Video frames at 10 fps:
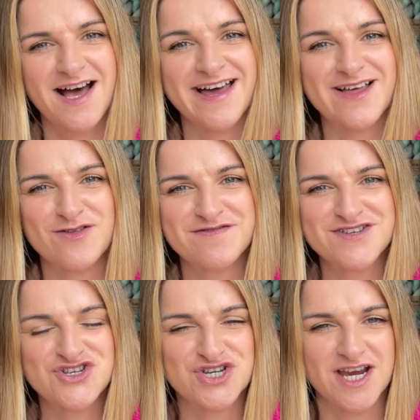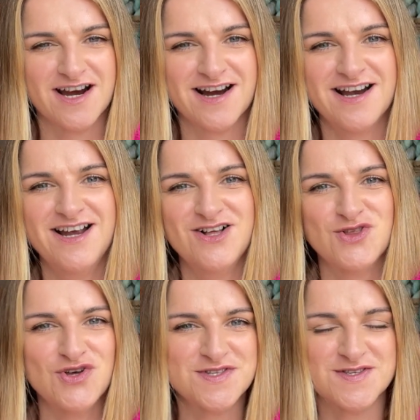and I love to share
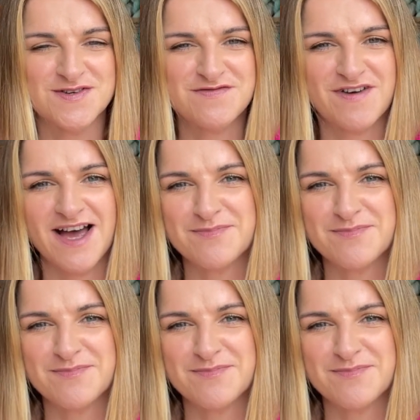lots of